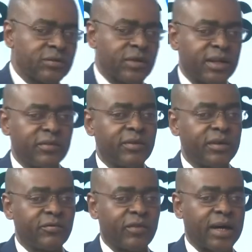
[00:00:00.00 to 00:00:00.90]
And
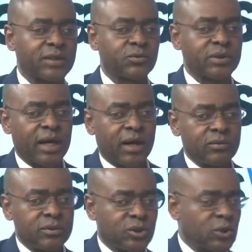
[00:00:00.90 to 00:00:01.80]
in fact,
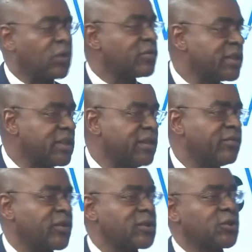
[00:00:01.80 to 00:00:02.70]
without solving the
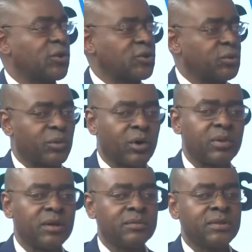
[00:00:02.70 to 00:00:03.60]
infrastructure
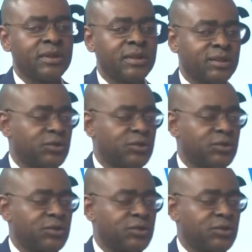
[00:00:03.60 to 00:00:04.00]
problem, it's